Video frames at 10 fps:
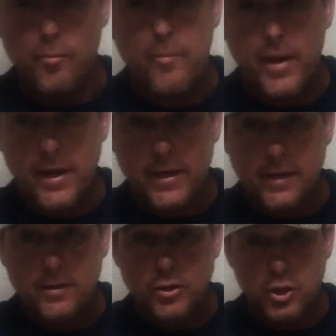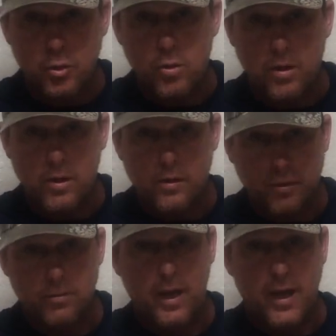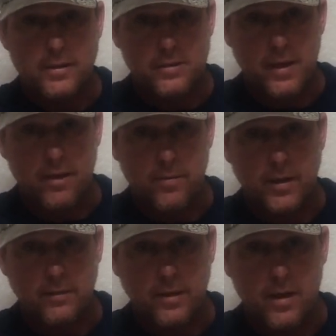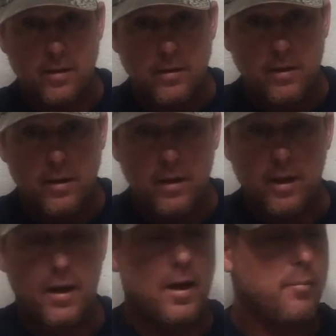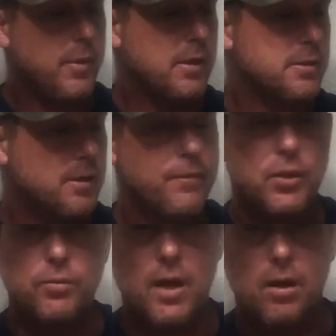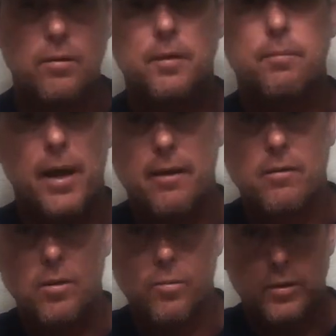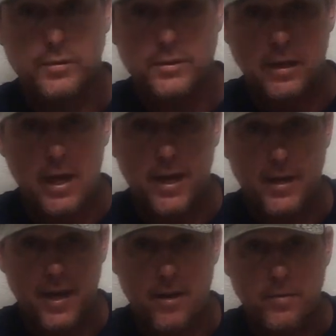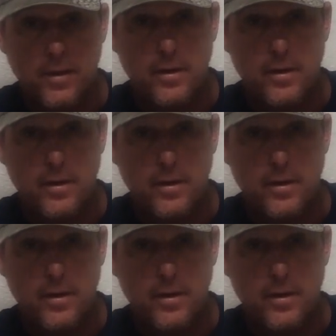Make sure you latch that right there. Because if you don't, the battery will slide out.